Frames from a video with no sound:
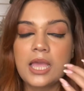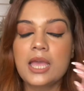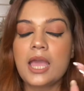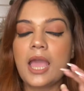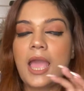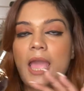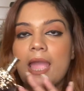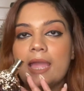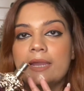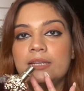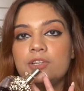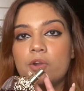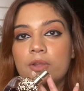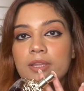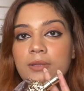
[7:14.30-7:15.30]

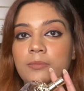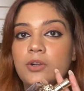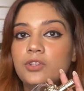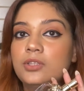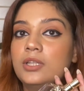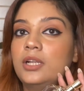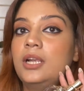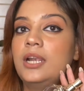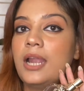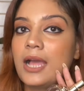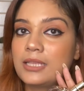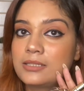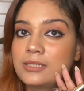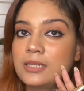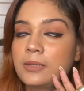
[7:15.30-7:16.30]
And talking about the
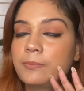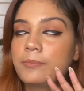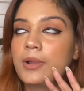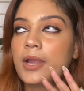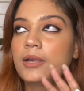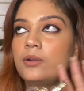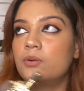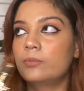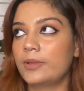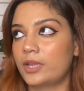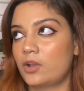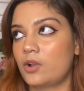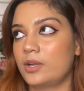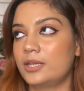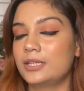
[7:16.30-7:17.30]
lasting part, oh my
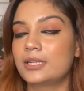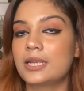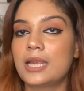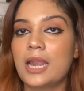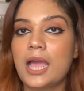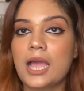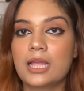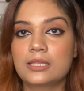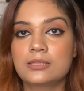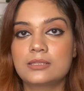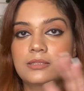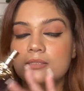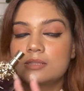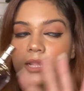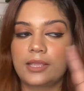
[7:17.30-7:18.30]
god, it
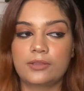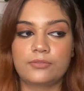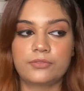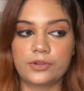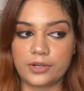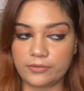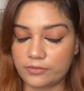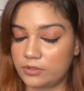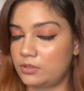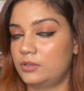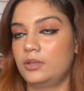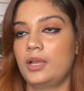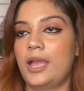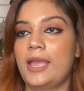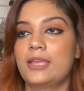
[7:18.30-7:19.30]
lasts like forever.
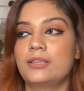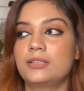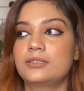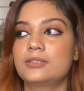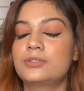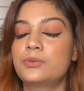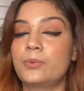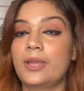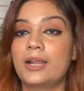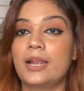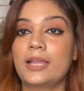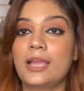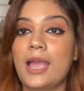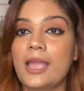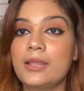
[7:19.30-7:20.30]
I swear,
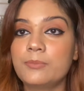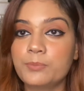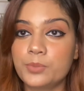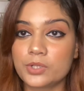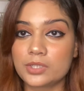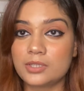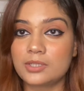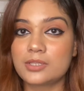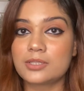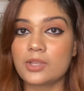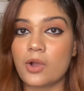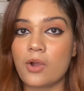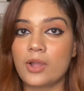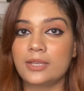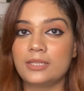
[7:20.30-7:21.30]
like I put this
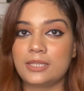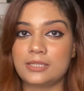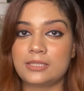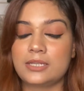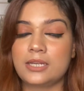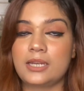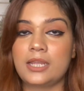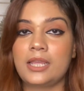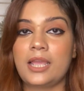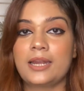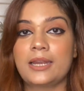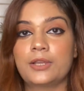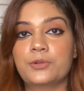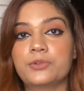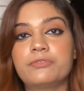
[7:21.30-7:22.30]
on yesterday
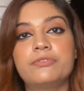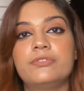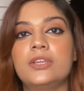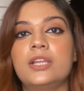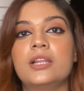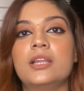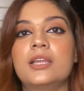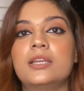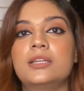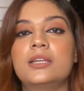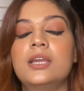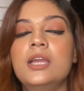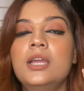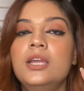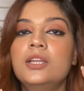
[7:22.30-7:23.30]
and I could feel
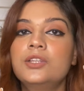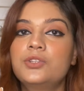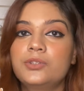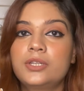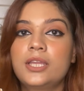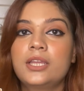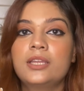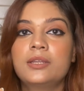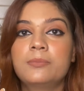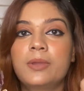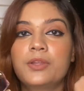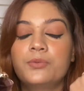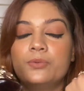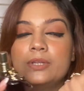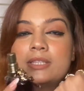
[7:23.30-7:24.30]
it today in
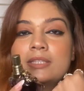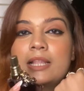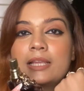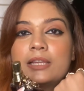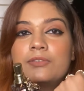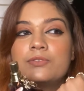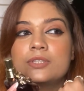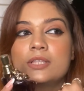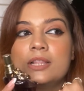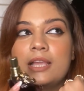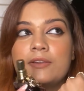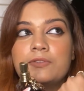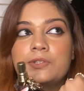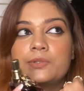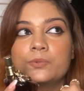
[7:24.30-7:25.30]
my wrist. Like it was
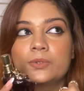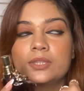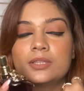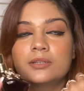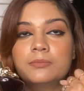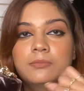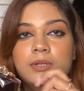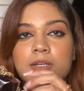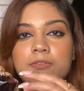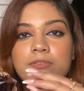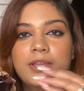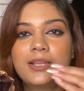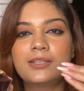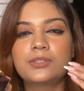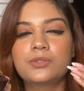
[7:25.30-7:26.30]
left with a
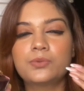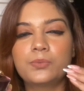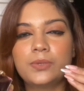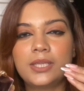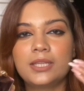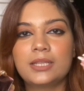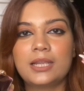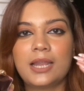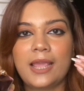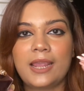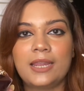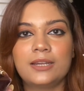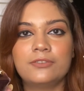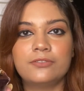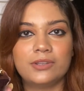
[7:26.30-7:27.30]
very sweet
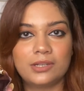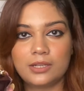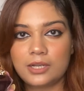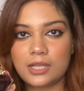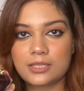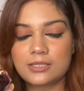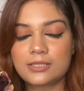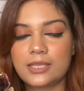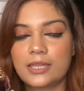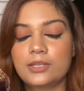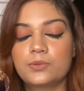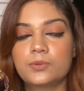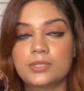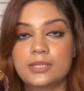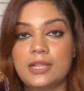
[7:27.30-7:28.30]
light vanilla
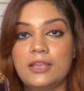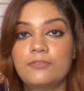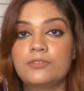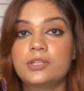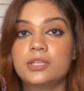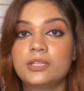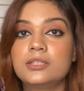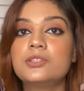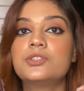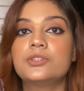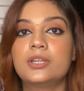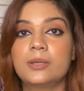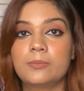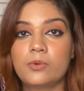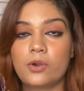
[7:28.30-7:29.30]
scent was left in
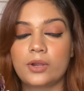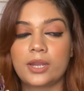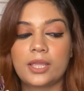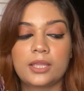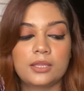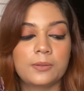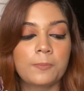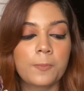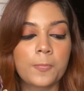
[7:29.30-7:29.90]
today morning